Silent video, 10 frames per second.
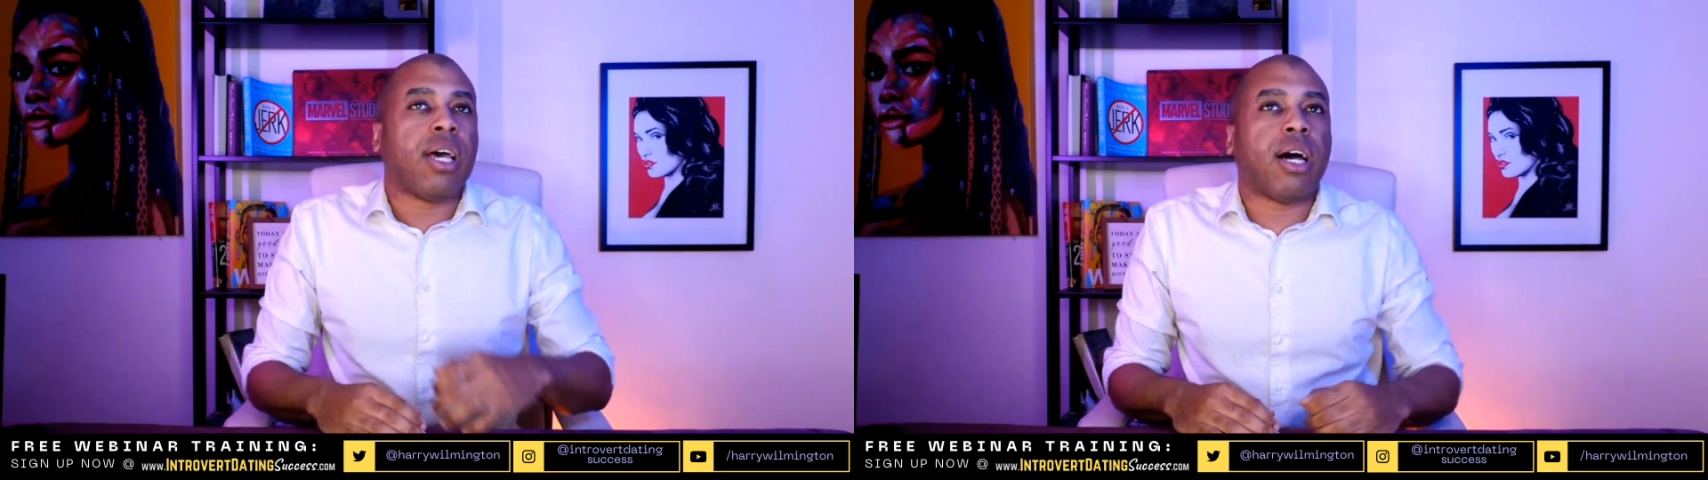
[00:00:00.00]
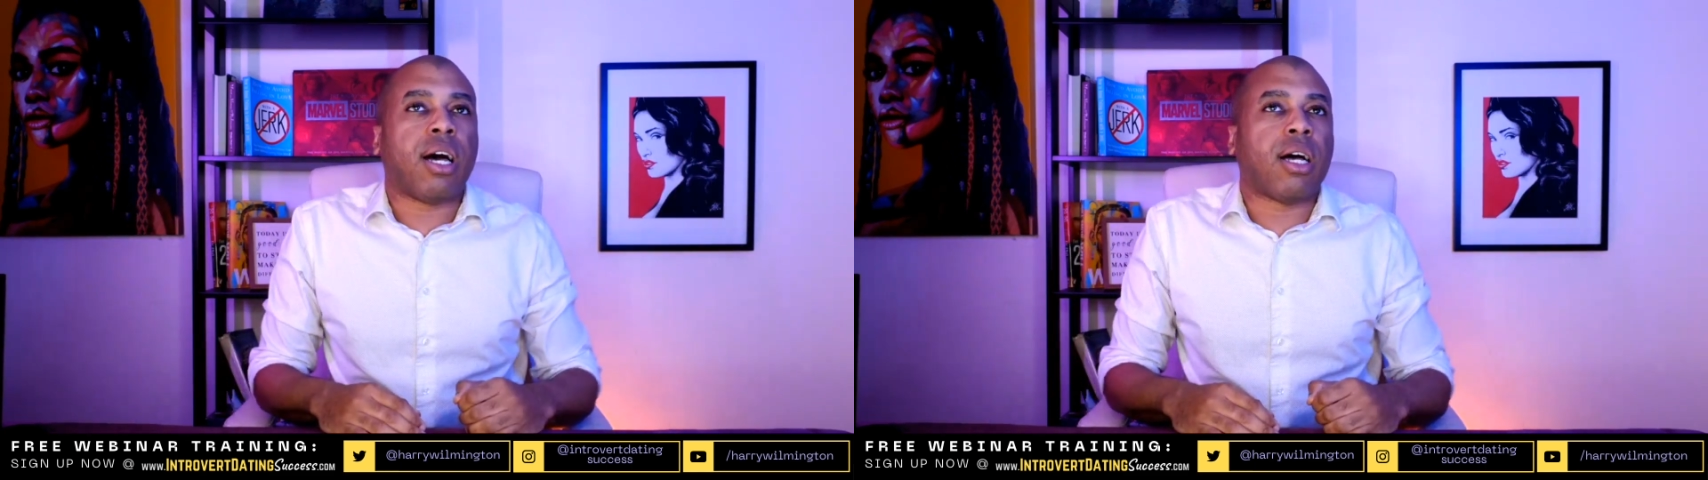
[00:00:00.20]

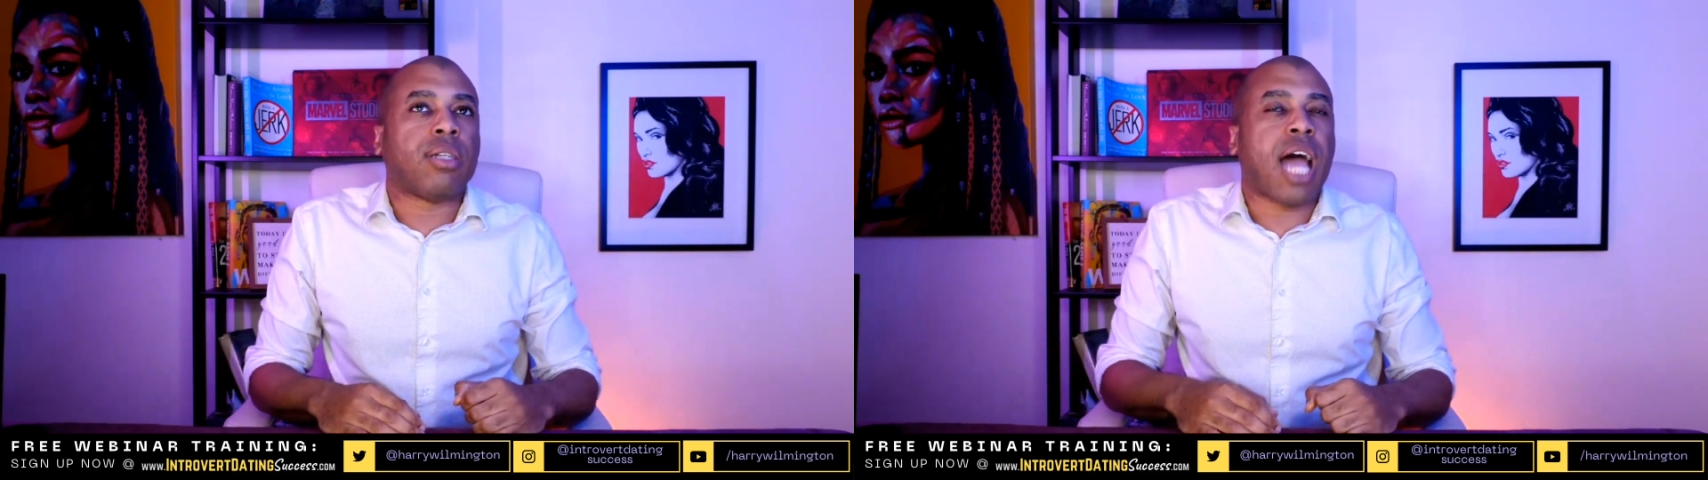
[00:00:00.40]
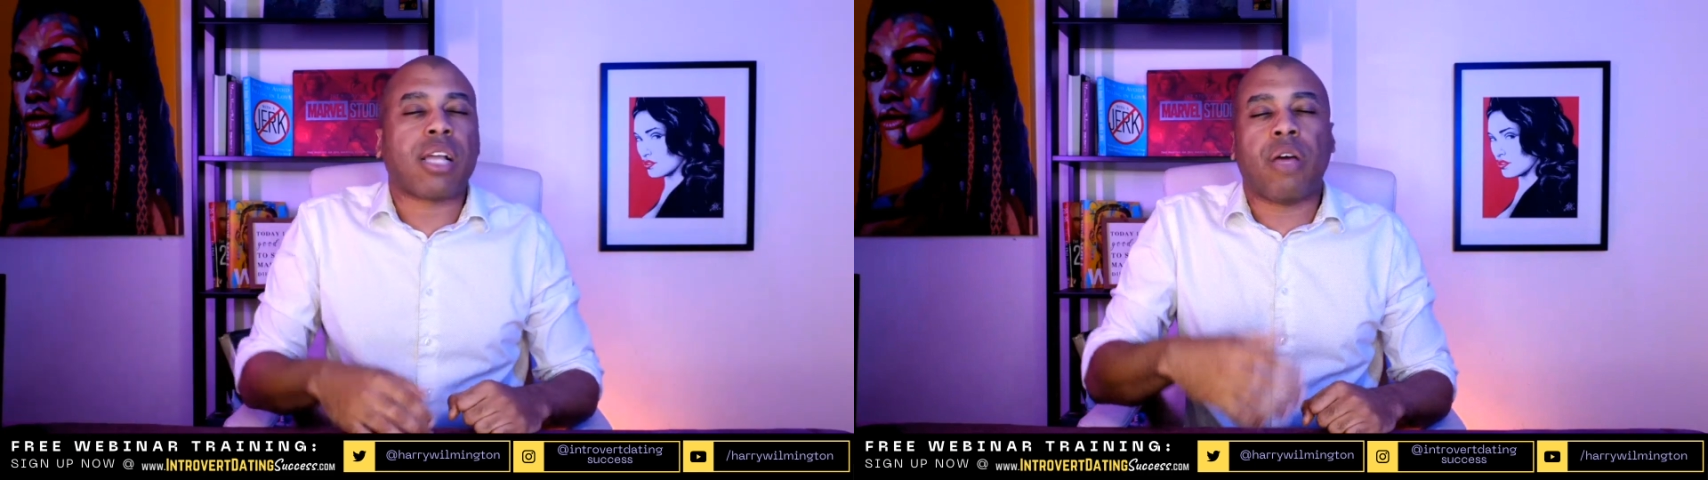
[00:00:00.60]

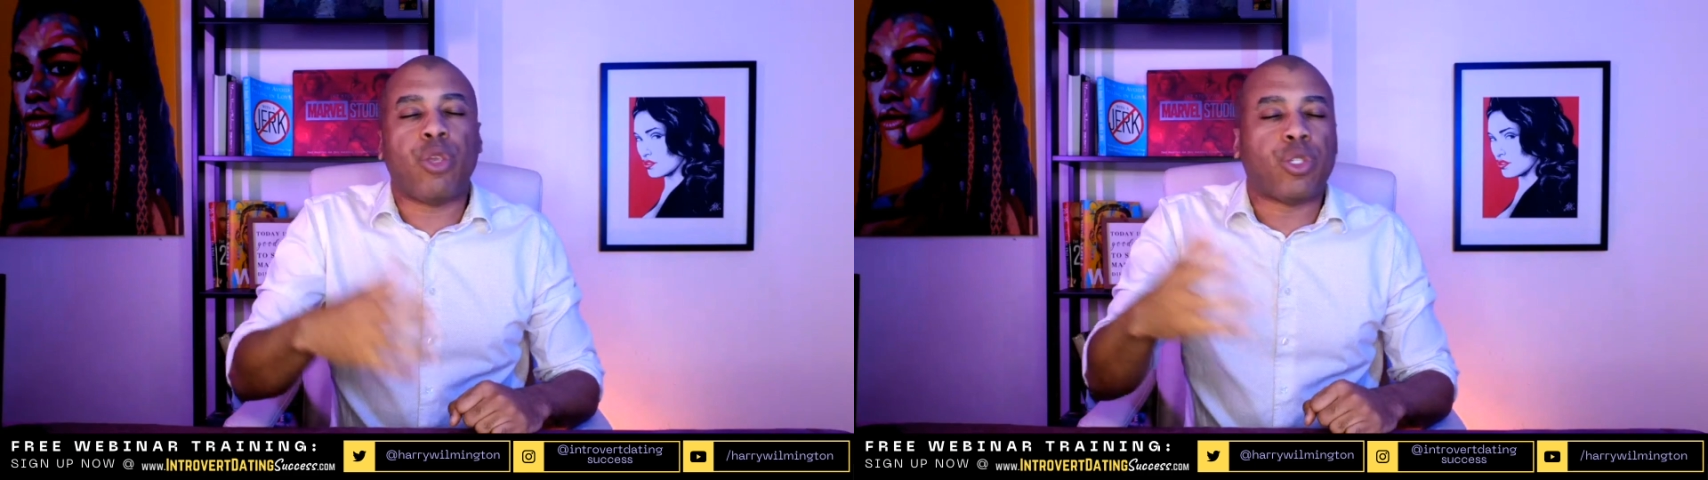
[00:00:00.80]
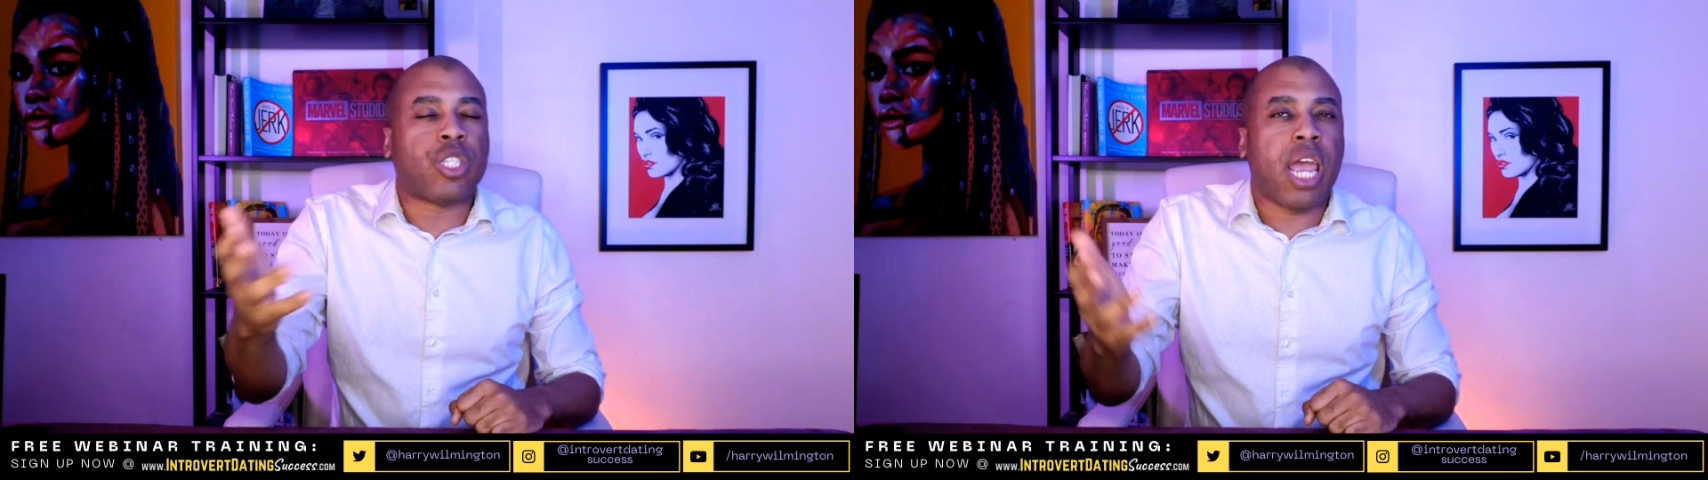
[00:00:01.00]
Doc Love
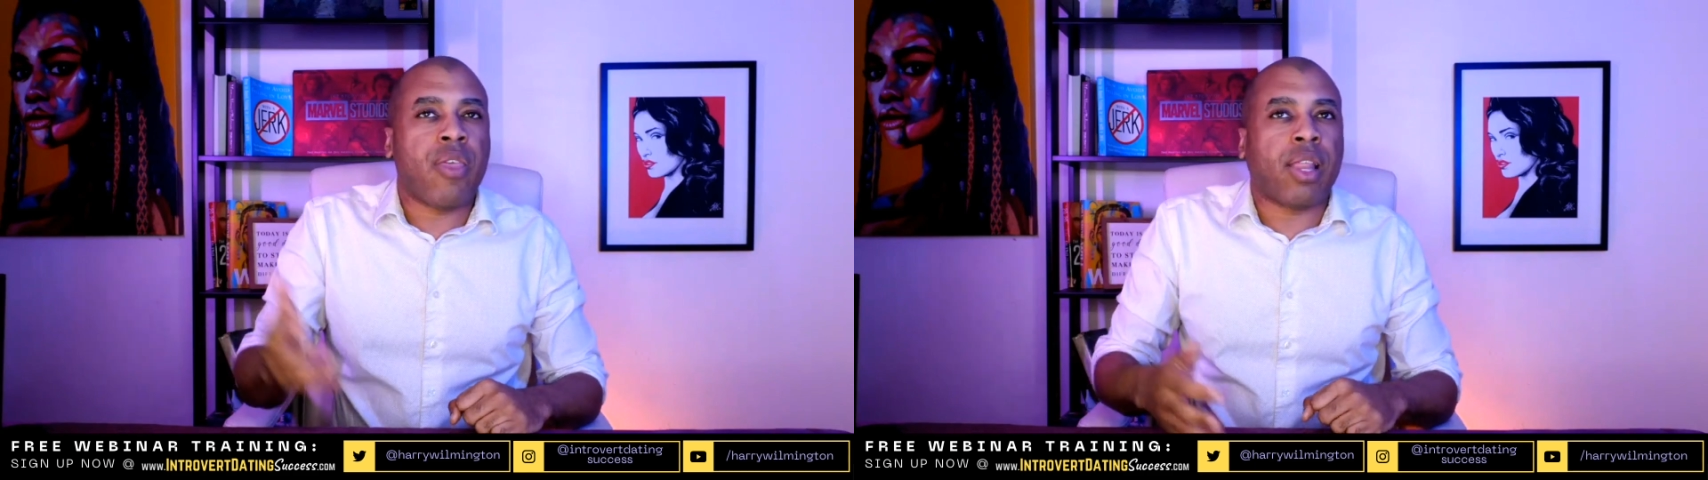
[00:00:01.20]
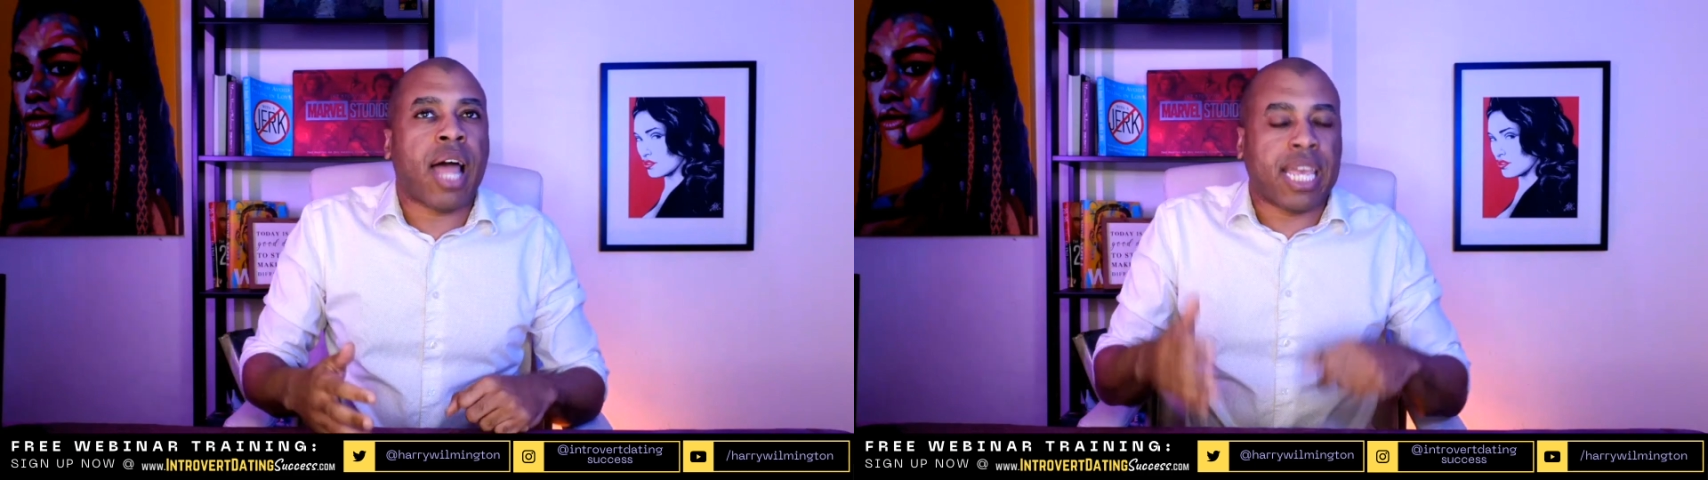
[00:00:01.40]
used to say
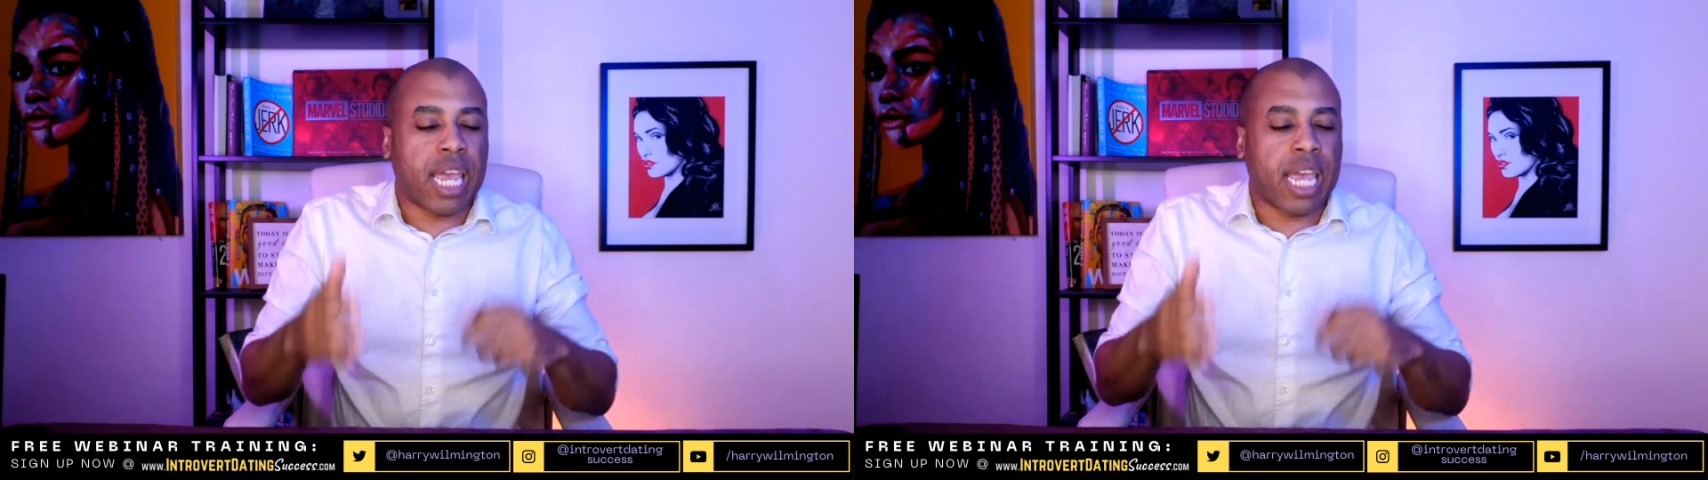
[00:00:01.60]
that like